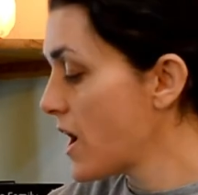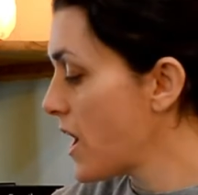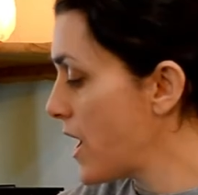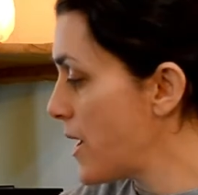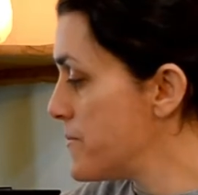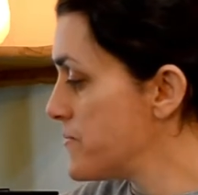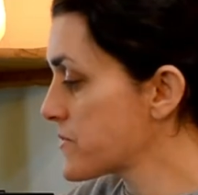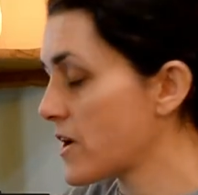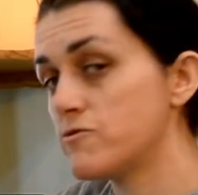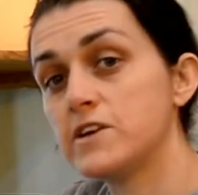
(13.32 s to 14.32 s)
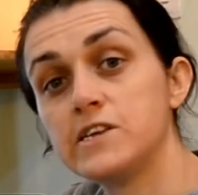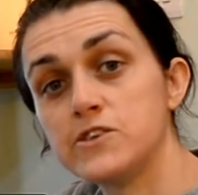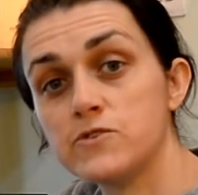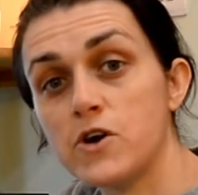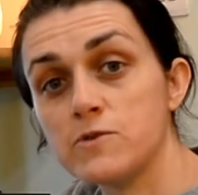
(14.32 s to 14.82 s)
I really
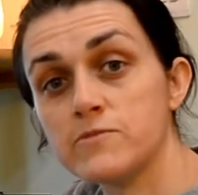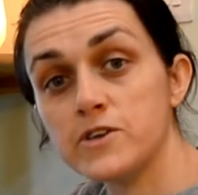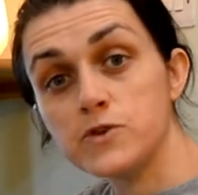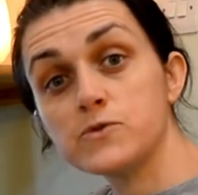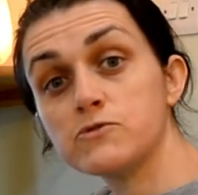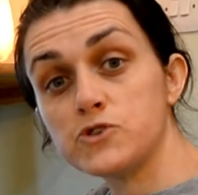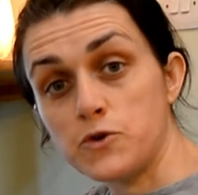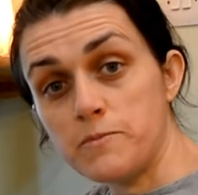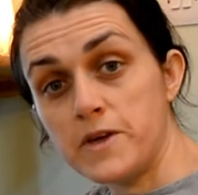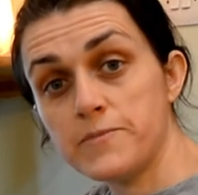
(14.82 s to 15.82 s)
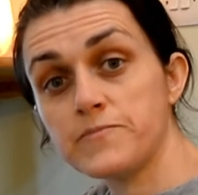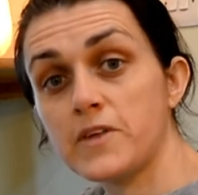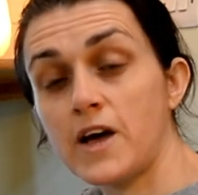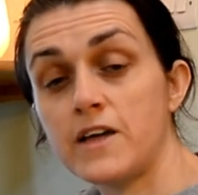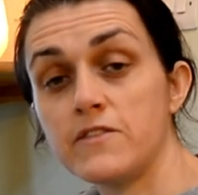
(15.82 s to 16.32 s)
do hope that you will join me
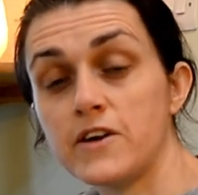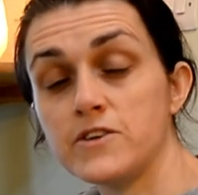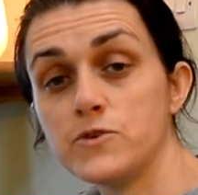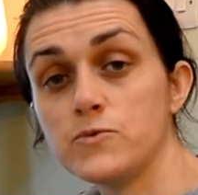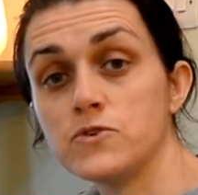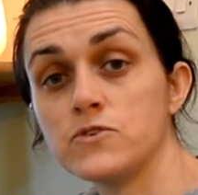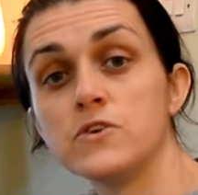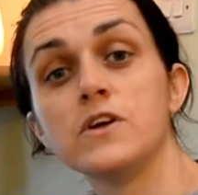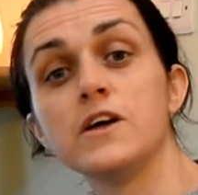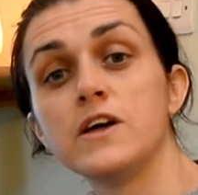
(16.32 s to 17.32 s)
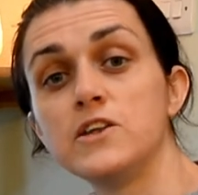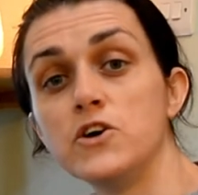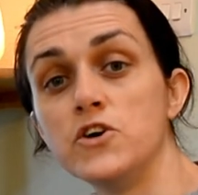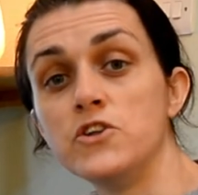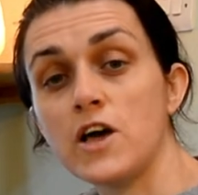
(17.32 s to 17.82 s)
and that you will
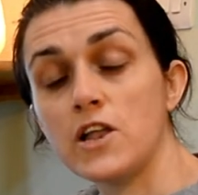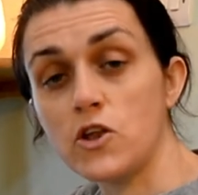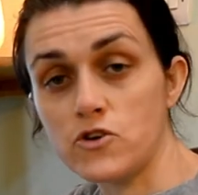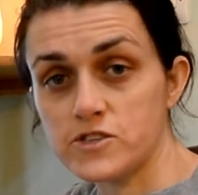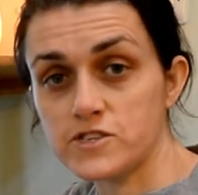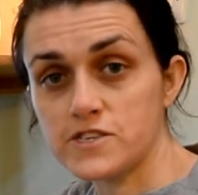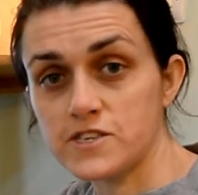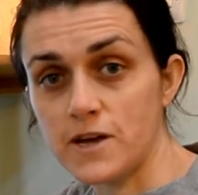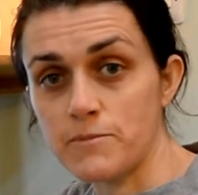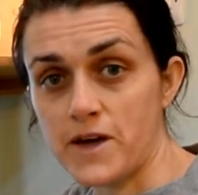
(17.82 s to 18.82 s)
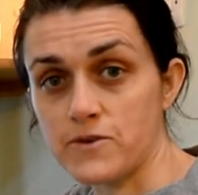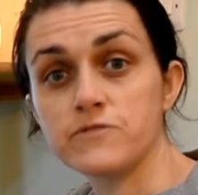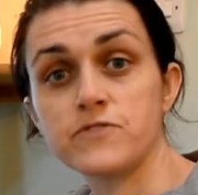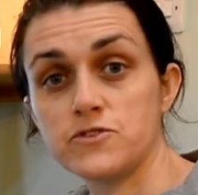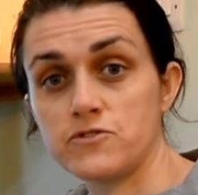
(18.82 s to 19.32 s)
learn lots about
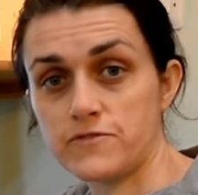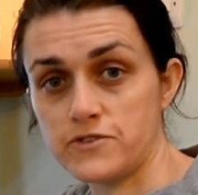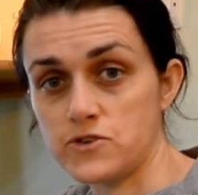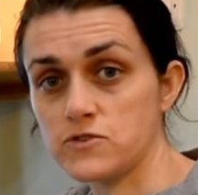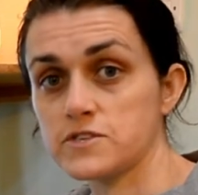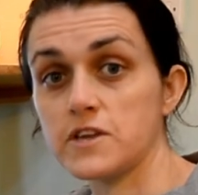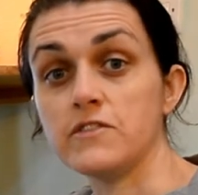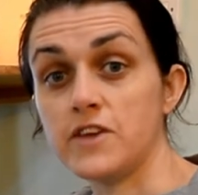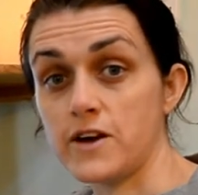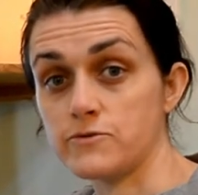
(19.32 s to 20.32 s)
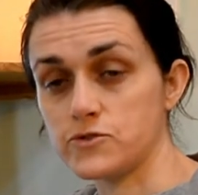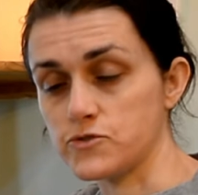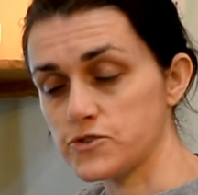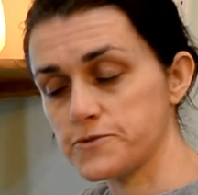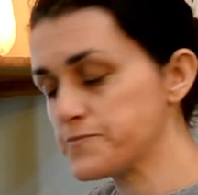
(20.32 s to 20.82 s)
photographing dogs in the
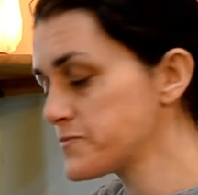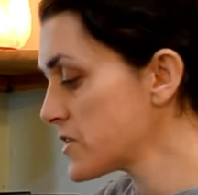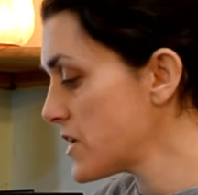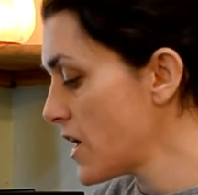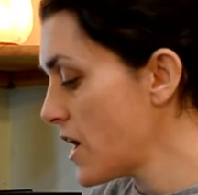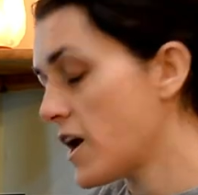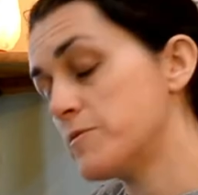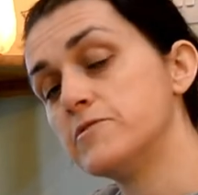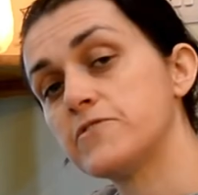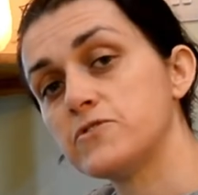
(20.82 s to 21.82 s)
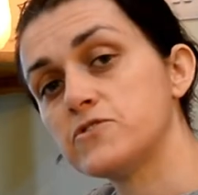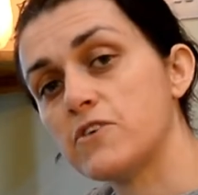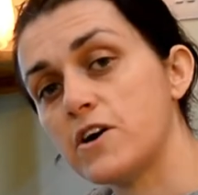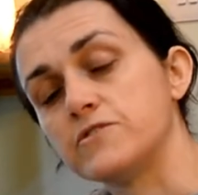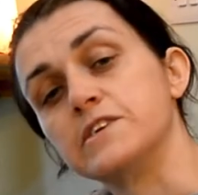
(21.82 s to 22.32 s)
outdoors. I've been
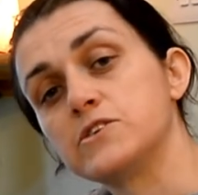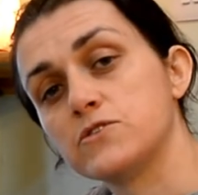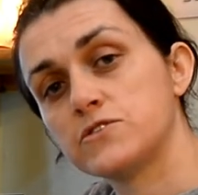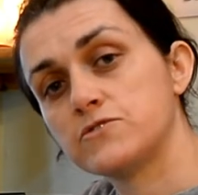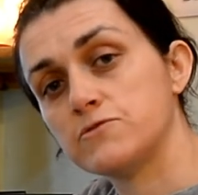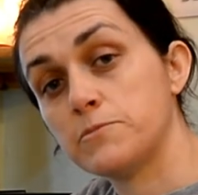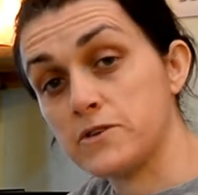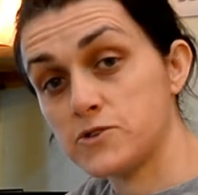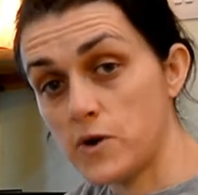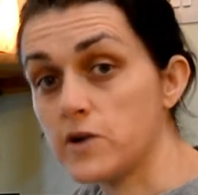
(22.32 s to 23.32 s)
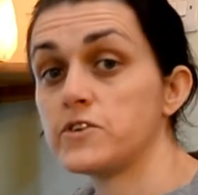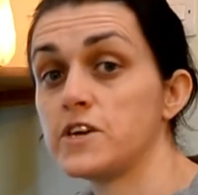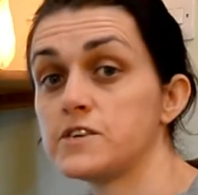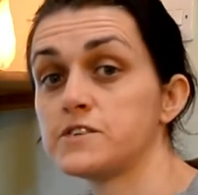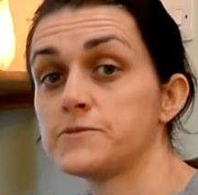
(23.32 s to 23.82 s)
photographing dogs for about 12
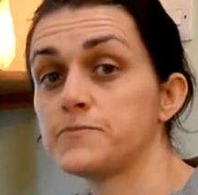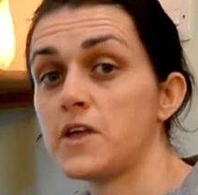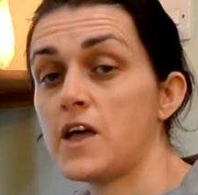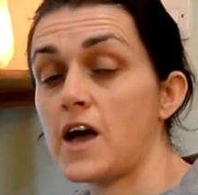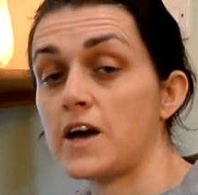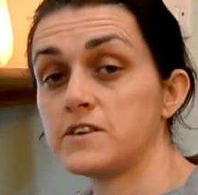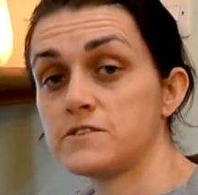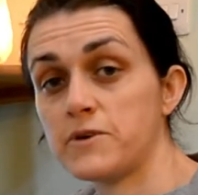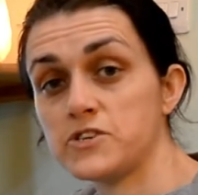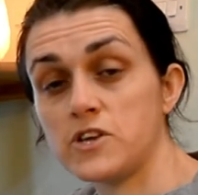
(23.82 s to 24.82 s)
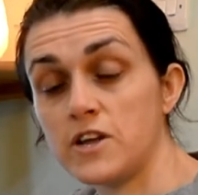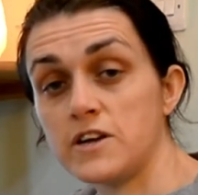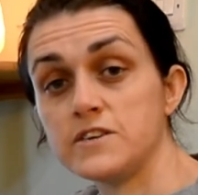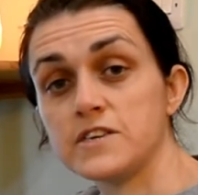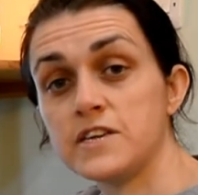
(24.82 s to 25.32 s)
years, and I
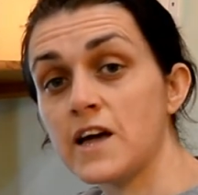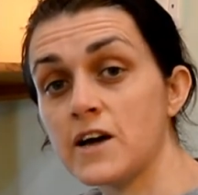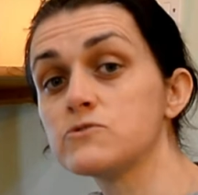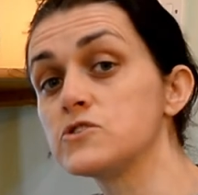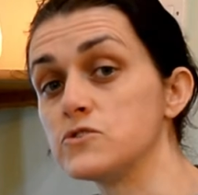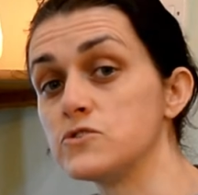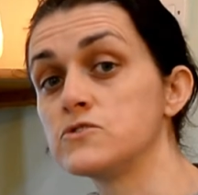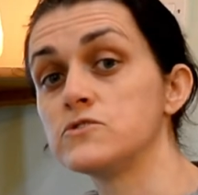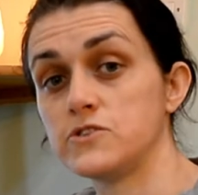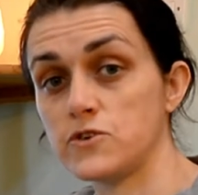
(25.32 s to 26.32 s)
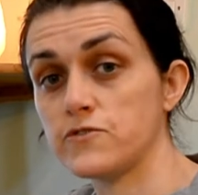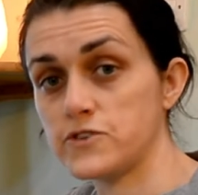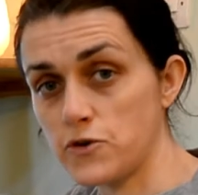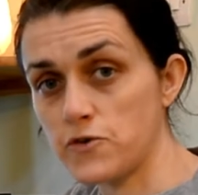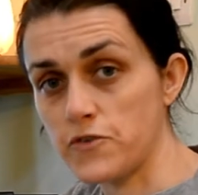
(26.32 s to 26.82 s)
specialise in outdoor dog
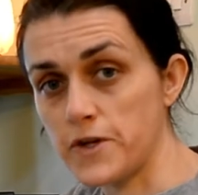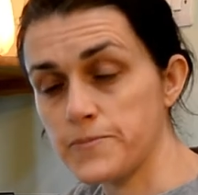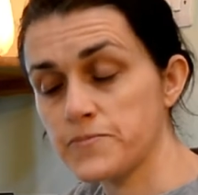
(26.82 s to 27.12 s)
photography.